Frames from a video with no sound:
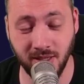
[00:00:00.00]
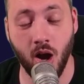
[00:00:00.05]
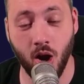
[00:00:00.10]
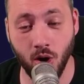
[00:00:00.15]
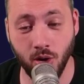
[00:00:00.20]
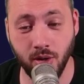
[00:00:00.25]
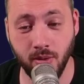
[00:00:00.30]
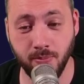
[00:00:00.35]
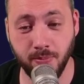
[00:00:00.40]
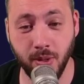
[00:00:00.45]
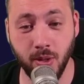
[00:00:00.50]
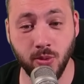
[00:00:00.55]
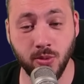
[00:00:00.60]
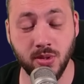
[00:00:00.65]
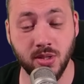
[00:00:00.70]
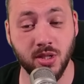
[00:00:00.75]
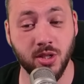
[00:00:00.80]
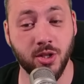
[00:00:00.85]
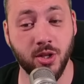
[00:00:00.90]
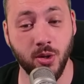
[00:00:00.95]
Hardened Bones
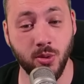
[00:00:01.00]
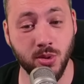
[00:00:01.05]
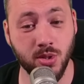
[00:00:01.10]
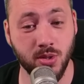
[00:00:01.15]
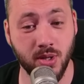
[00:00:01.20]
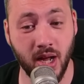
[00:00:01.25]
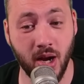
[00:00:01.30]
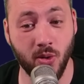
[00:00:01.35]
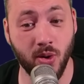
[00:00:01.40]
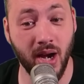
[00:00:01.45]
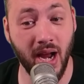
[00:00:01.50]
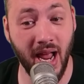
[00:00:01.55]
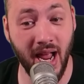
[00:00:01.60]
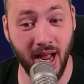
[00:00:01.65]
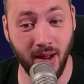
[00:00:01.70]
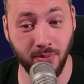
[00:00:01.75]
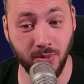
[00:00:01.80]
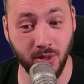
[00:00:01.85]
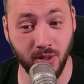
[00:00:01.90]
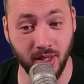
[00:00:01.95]
goes on our
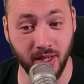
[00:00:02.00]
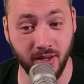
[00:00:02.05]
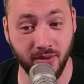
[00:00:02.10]
amulet